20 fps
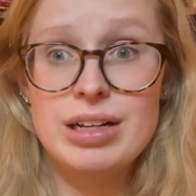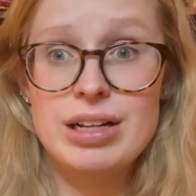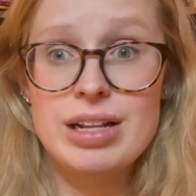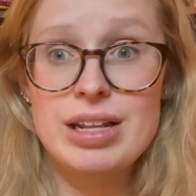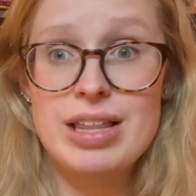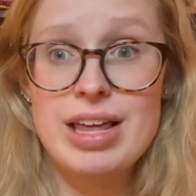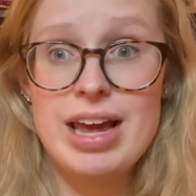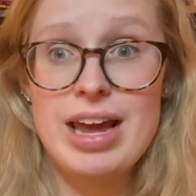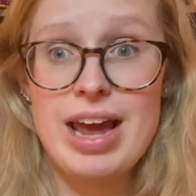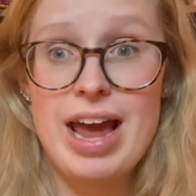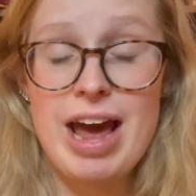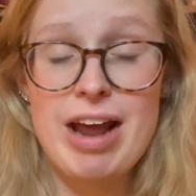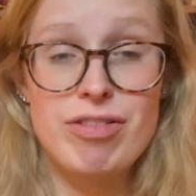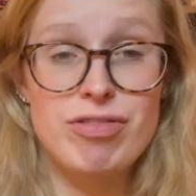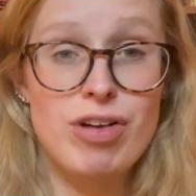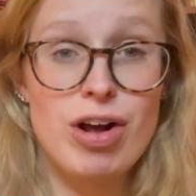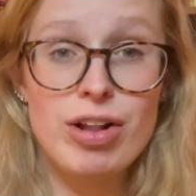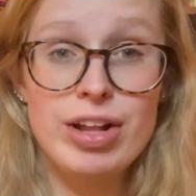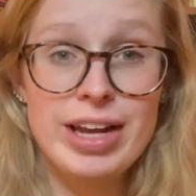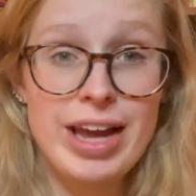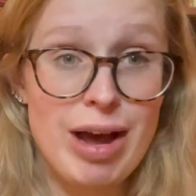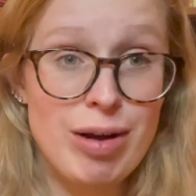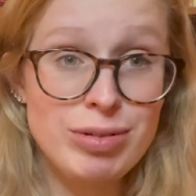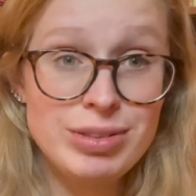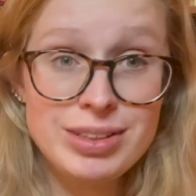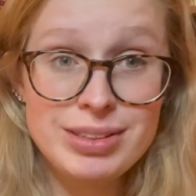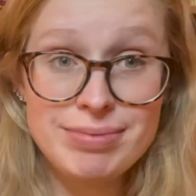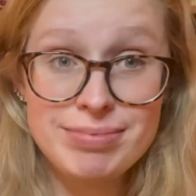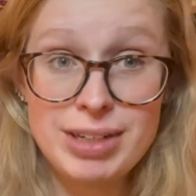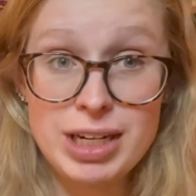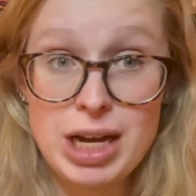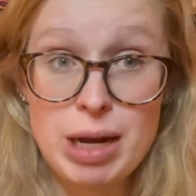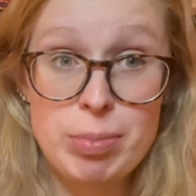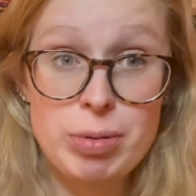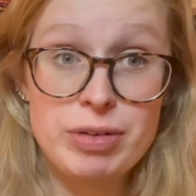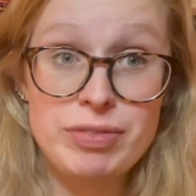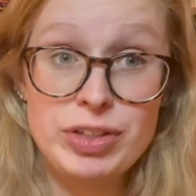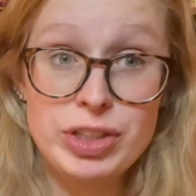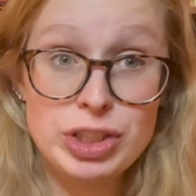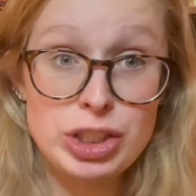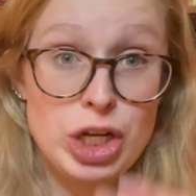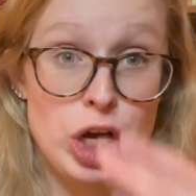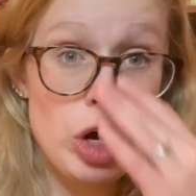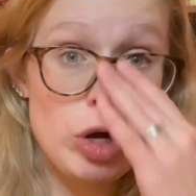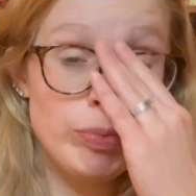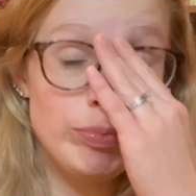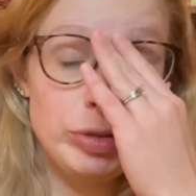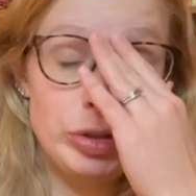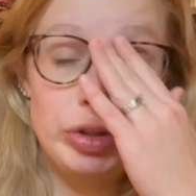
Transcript: they had a falling out a couple of years ago.